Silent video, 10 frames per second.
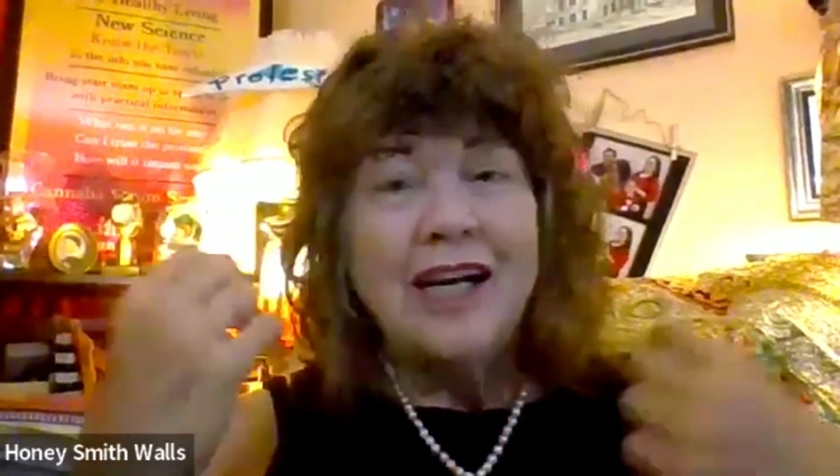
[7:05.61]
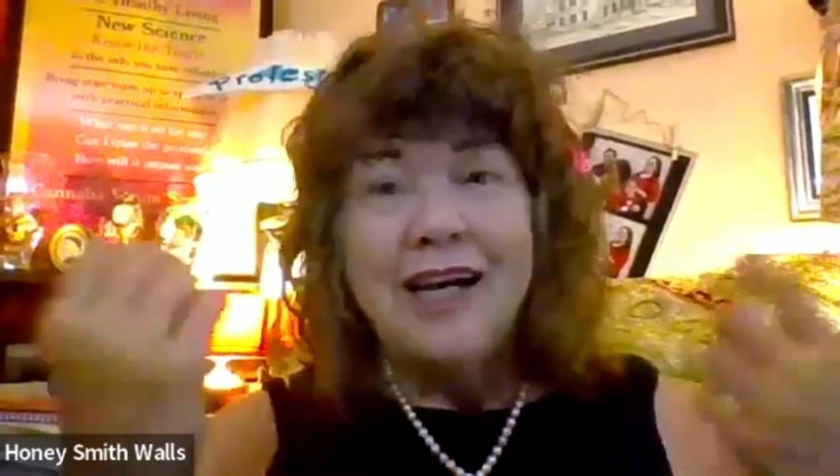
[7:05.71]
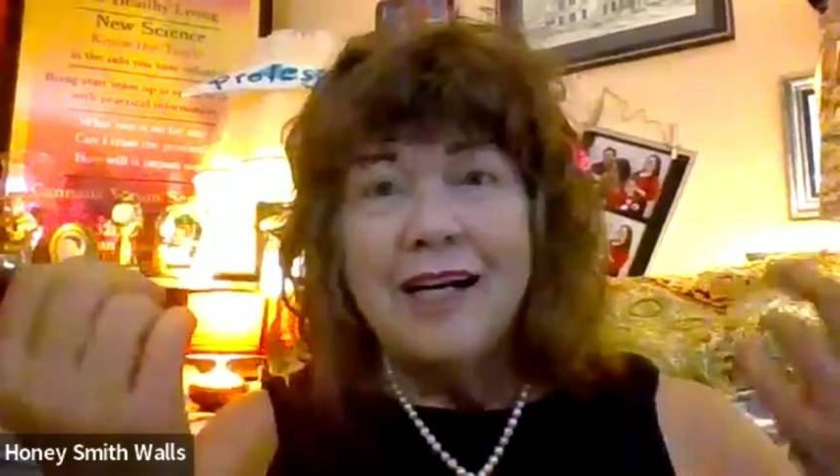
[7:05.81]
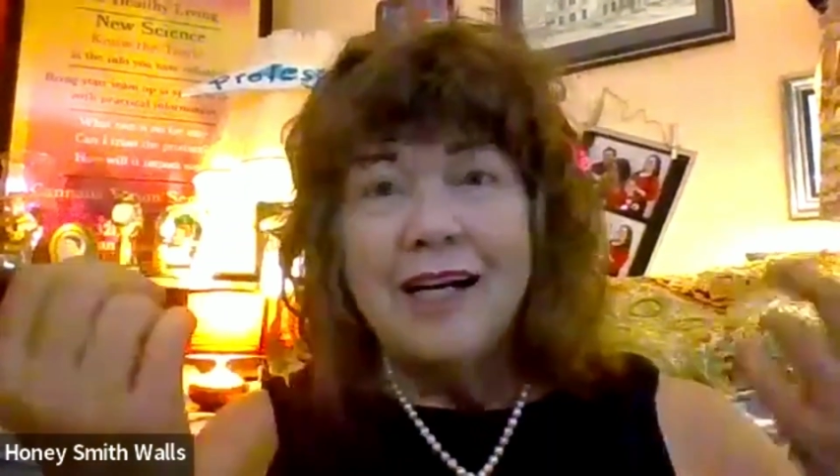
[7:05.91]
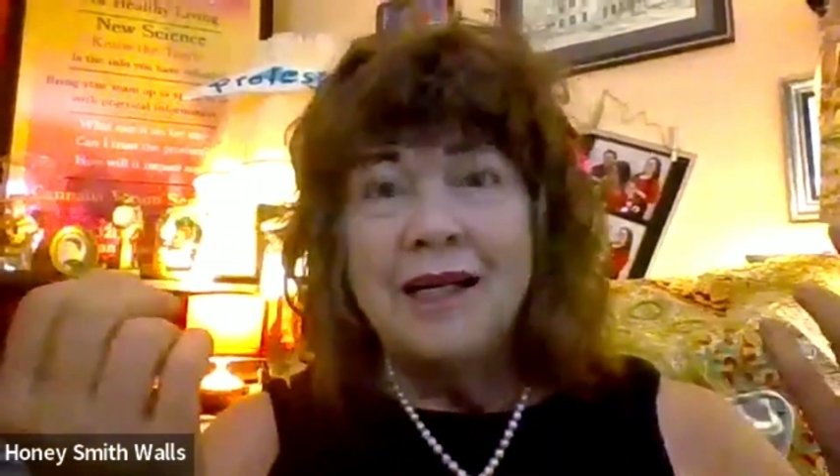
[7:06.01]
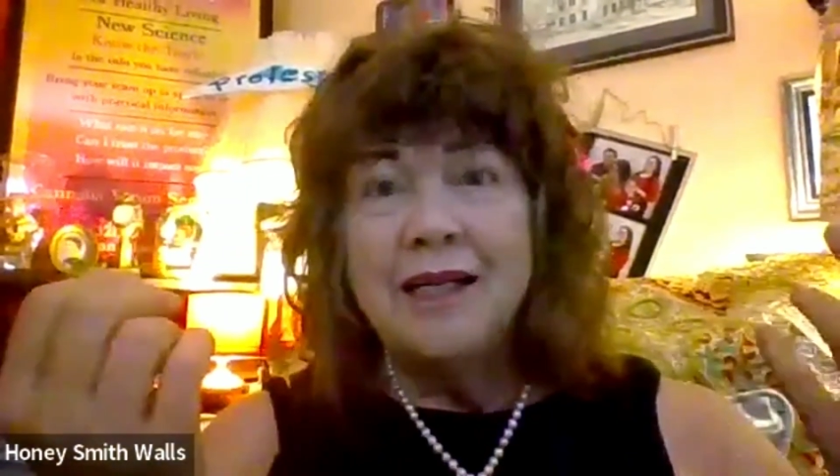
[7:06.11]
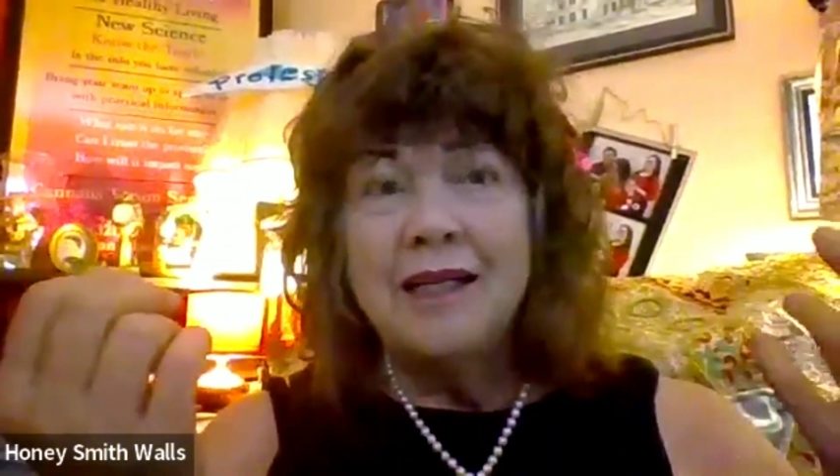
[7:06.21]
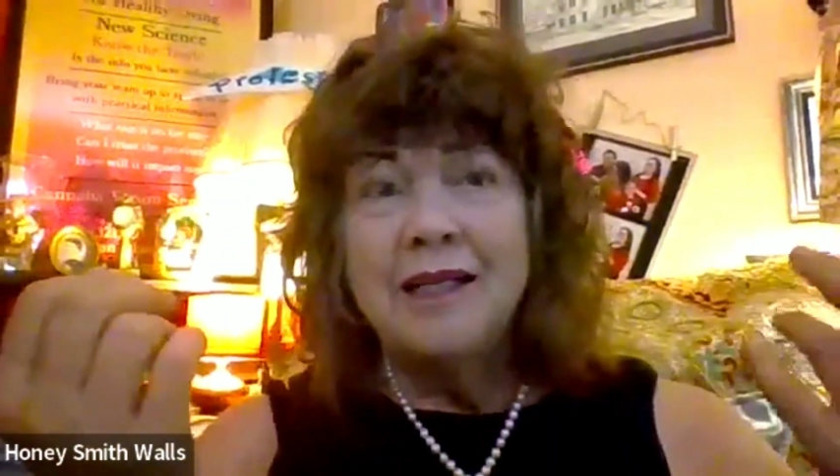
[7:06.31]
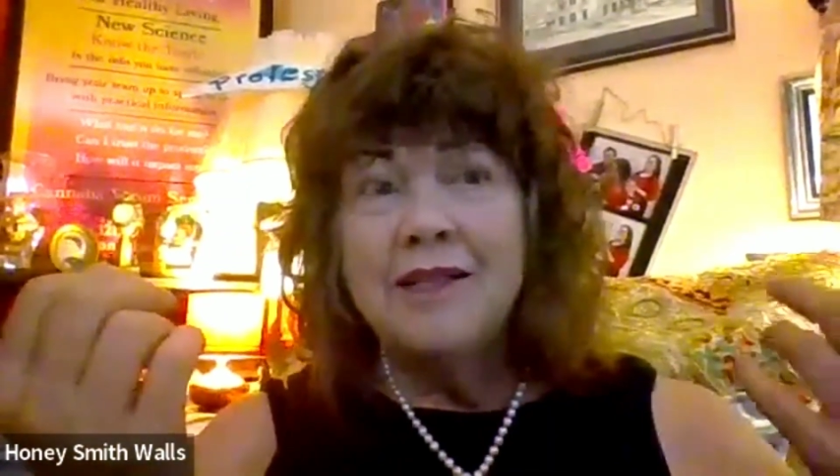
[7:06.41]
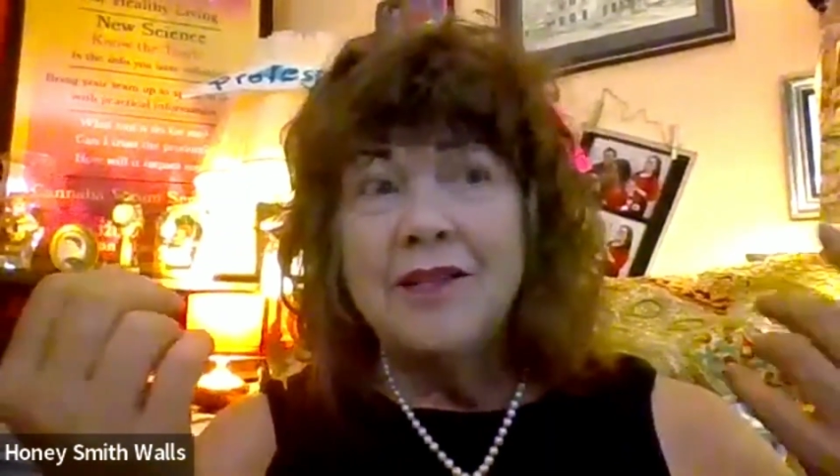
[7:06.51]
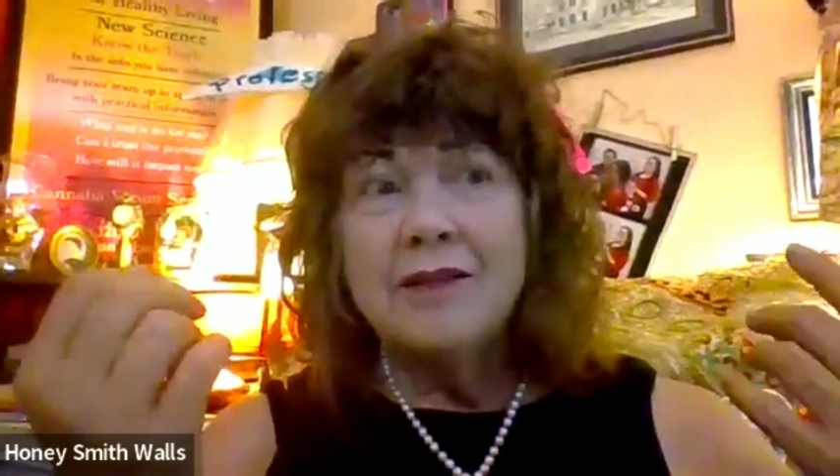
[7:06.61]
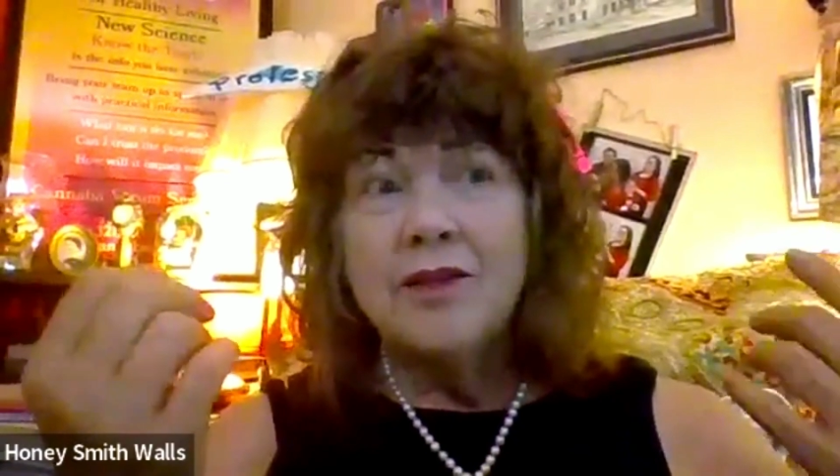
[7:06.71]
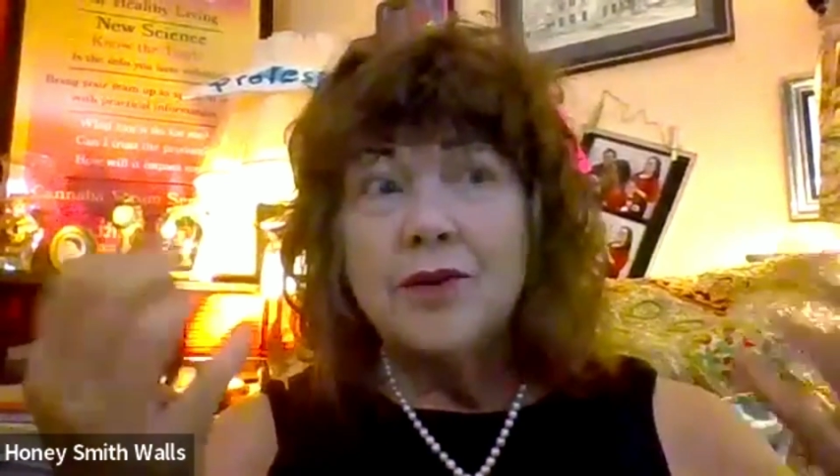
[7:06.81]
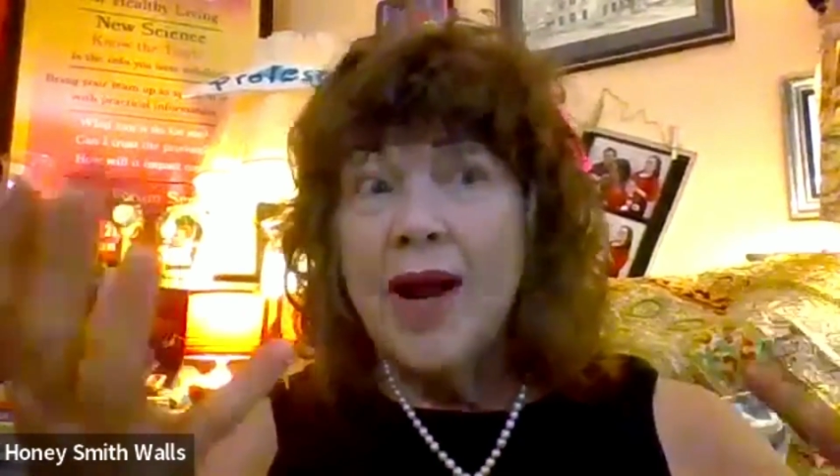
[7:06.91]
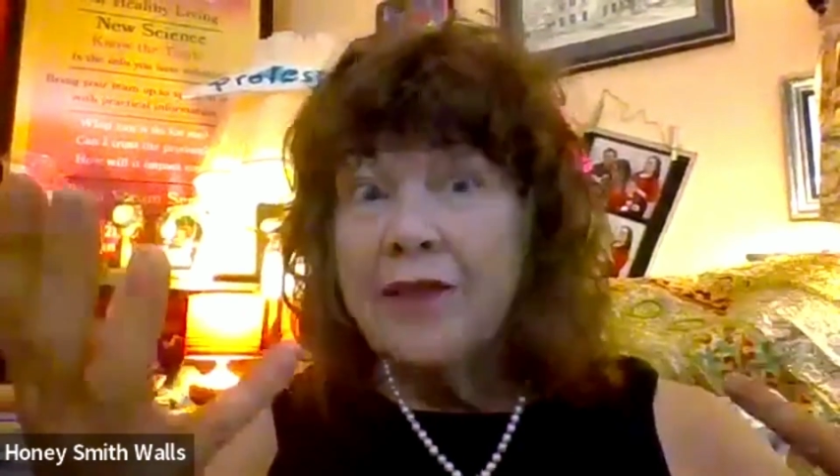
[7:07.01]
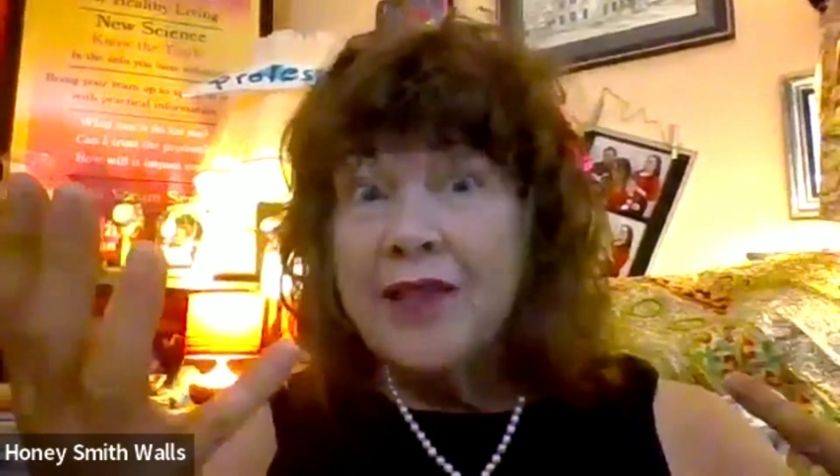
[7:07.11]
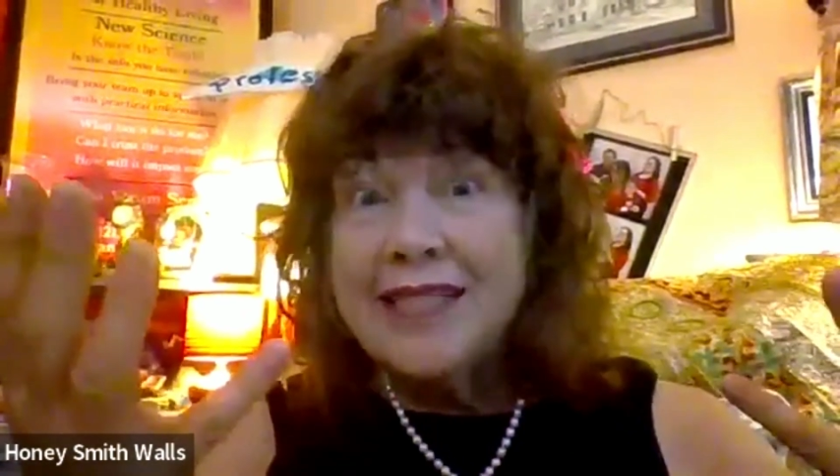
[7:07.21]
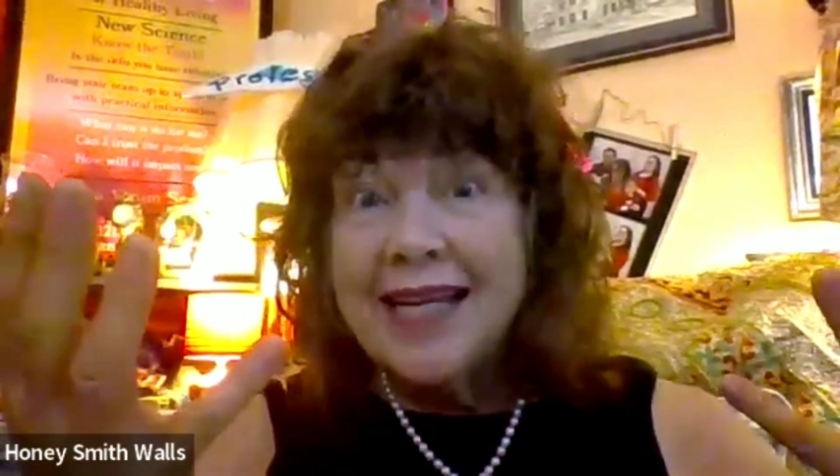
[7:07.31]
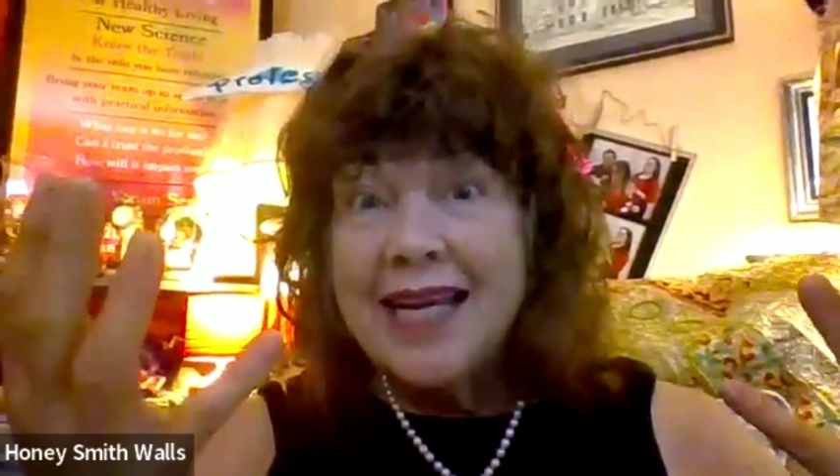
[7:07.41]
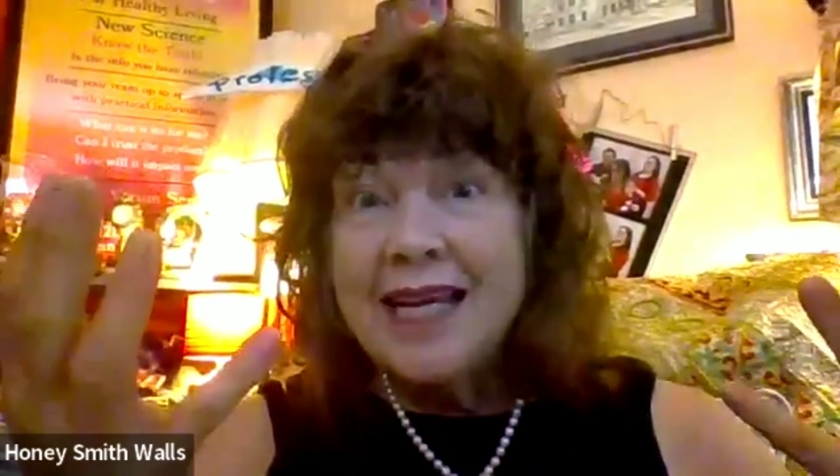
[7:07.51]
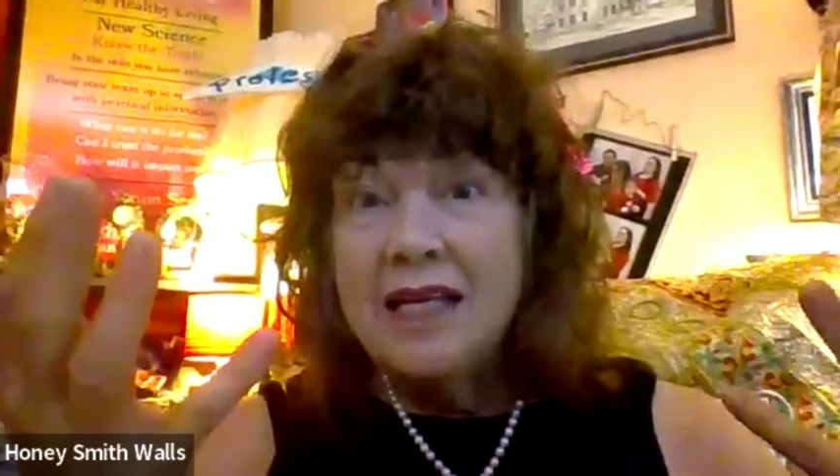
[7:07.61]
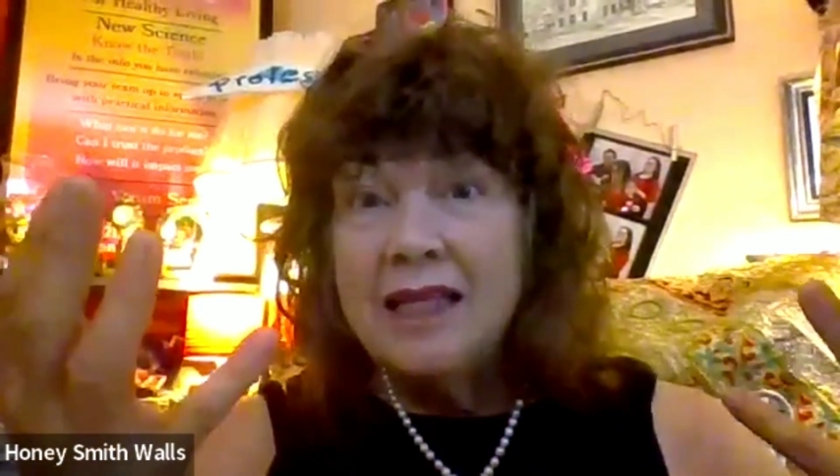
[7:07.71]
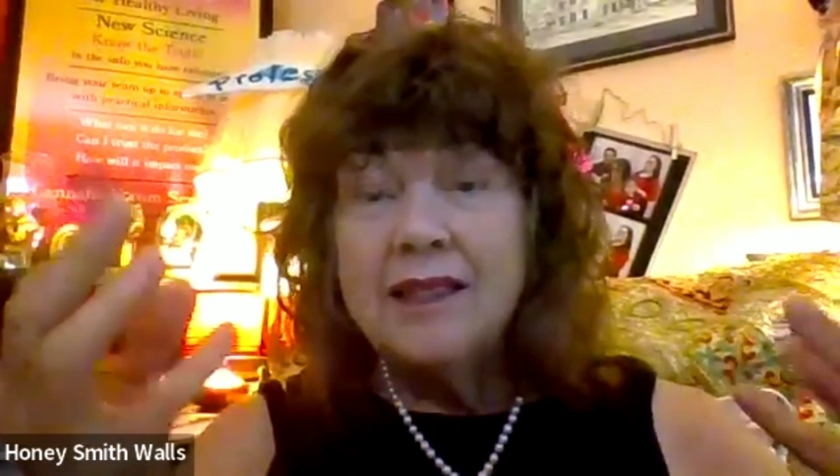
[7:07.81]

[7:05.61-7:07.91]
uh, throughout the day.